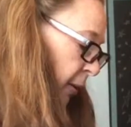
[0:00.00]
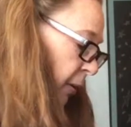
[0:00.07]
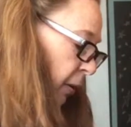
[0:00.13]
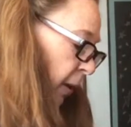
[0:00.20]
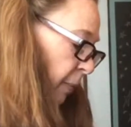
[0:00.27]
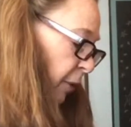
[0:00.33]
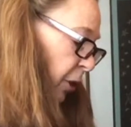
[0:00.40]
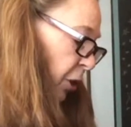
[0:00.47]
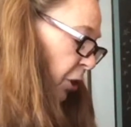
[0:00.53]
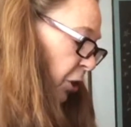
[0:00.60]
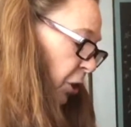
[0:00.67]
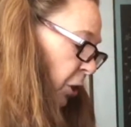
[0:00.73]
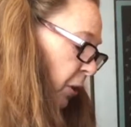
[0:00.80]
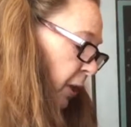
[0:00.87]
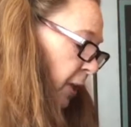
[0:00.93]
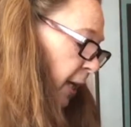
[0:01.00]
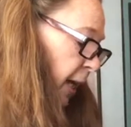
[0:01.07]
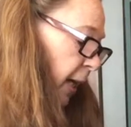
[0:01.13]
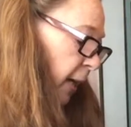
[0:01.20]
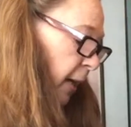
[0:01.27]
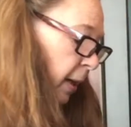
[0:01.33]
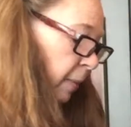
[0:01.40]
So I'm just stirring
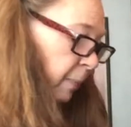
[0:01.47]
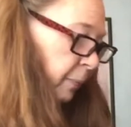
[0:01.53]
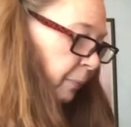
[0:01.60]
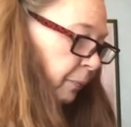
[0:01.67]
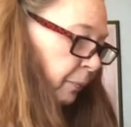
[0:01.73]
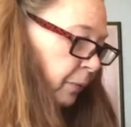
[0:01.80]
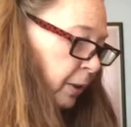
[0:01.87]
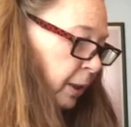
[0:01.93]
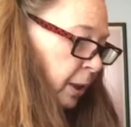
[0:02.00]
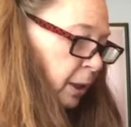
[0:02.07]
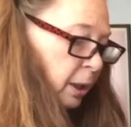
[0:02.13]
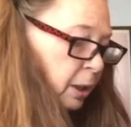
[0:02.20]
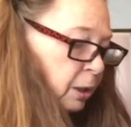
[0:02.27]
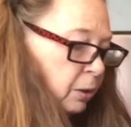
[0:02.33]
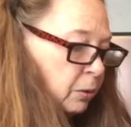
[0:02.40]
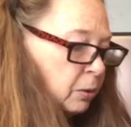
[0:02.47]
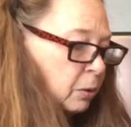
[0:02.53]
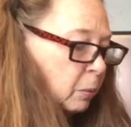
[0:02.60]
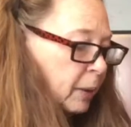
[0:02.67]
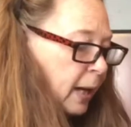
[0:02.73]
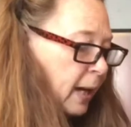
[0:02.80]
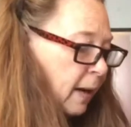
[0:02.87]
that up.
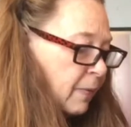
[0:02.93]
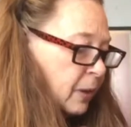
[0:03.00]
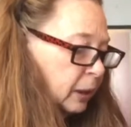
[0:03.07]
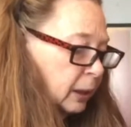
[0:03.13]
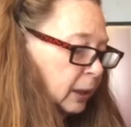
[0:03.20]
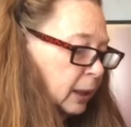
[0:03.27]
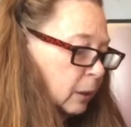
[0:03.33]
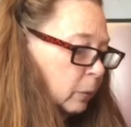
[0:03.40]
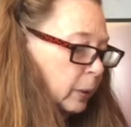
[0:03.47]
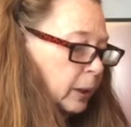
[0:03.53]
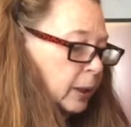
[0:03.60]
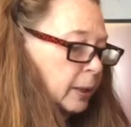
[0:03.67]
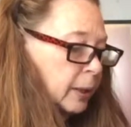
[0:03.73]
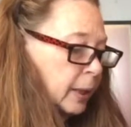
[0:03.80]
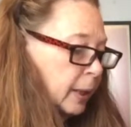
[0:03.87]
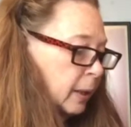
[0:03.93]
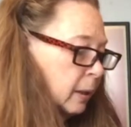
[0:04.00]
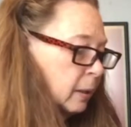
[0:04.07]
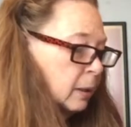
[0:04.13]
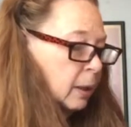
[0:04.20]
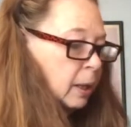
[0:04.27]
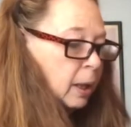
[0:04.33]
So we have the liquid in
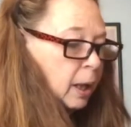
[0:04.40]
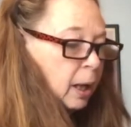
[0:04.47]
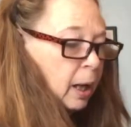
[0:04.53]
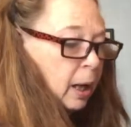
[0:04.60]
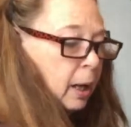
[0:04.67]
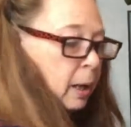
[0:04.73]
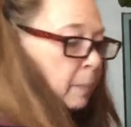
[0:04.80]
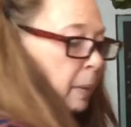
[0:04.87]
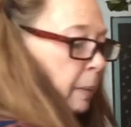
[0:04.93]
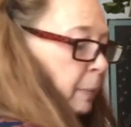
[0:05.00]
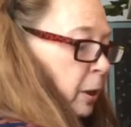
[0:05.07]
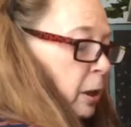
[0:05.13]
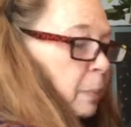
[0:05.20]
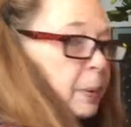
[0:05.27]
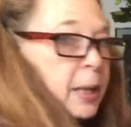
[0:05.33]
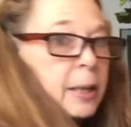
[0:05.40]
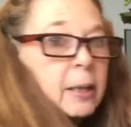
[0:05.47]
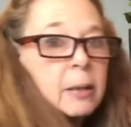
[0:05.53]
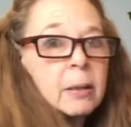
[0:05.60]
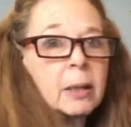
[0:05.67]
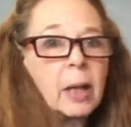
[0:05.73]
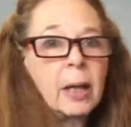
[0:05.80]
there. I'm going to
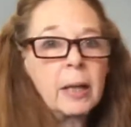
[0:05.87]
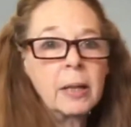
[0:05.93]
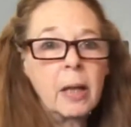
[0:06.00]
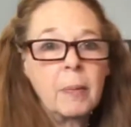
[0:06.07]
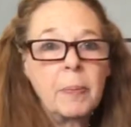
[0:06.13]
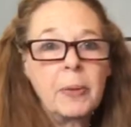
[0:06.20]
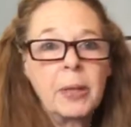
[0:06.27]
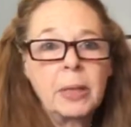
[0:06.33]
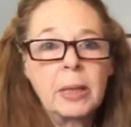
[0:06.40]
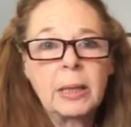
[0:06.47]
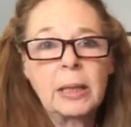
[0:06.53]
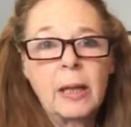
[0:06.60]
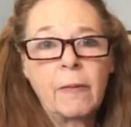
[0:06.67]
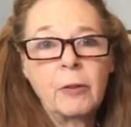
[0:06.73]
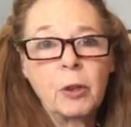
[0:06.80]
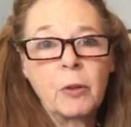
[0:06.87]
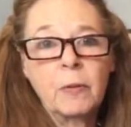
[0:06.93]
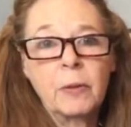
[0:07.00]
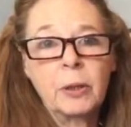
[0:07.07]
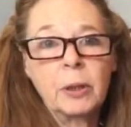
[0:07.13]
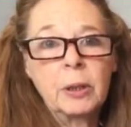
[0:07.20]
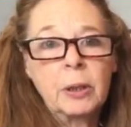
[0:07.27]
be cutting up this
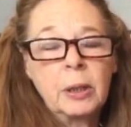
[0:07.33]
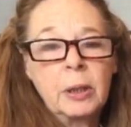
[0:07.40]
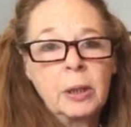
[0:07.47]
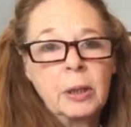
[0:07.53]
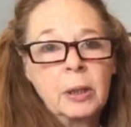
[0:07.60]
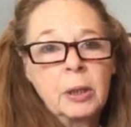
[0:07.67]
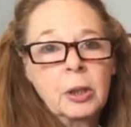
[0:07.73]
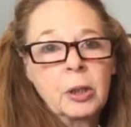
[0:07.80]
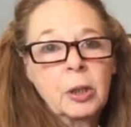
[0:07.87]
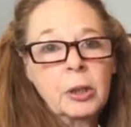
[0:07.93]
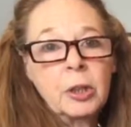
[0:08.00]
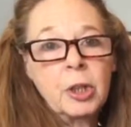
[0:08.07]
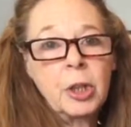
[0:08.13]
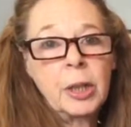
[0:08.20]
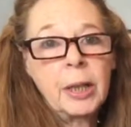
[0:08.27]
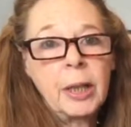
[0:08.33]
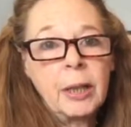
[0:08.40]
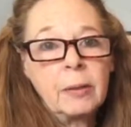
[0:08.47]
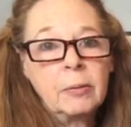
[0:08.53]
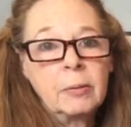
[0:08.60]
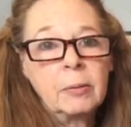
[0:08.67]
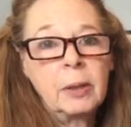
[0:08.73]
leftover cooked
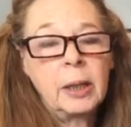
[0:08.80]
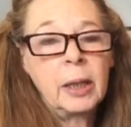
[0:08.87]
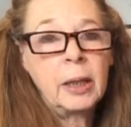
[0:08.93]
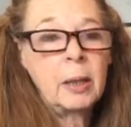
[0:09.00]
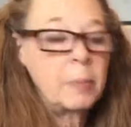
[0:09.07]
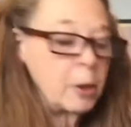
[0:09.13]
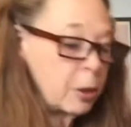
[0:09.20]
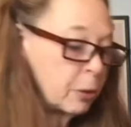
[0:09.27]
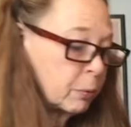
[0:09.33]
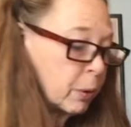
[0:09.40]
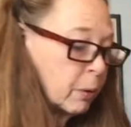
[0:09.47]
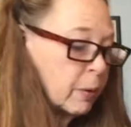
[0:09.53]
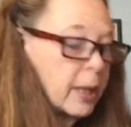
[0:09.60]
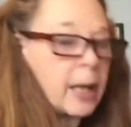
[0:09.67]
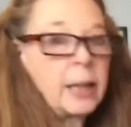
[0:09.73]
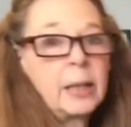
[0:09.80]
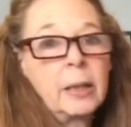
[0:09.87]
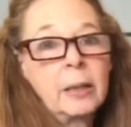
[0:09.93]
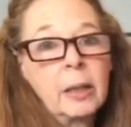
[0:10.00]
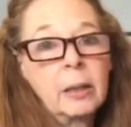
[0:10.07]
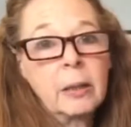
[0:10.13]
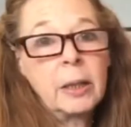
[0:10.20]
chicken, and I'm going to throw that
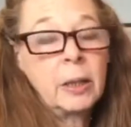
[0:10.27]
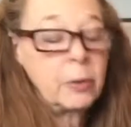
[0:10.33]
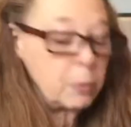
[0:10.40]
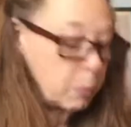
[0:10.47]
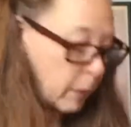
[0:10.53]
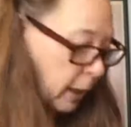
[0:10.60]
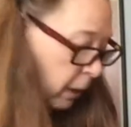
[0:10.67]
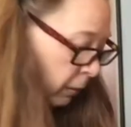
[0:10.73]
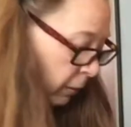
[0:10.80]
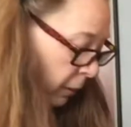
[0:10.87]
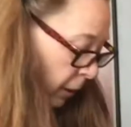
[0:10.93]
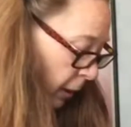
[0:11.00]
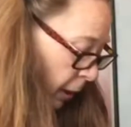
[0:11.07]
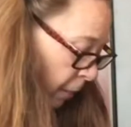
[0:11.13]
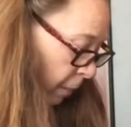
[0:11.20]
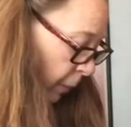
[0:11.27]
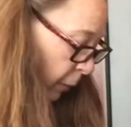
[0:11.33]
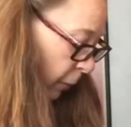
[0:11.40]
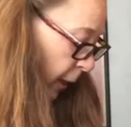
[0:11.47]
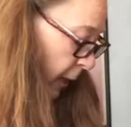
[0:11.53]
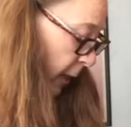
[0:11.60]
in there as well. But